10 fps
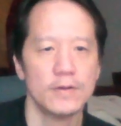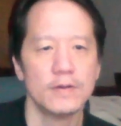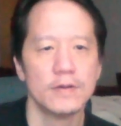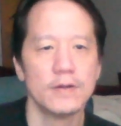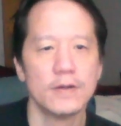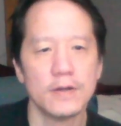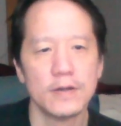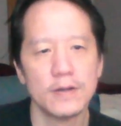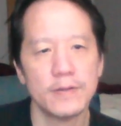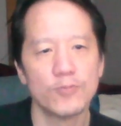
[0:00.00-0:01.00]

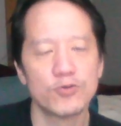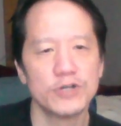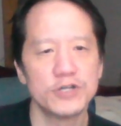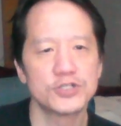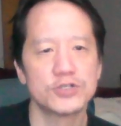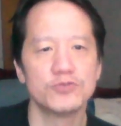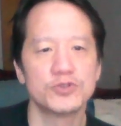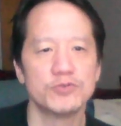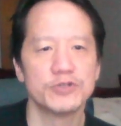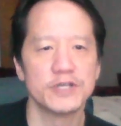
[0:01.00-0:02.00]
We're not sure which
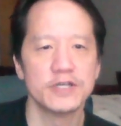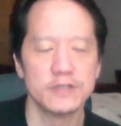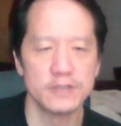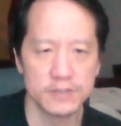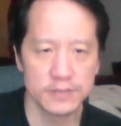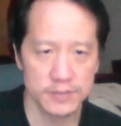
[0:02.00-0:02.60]
one that is.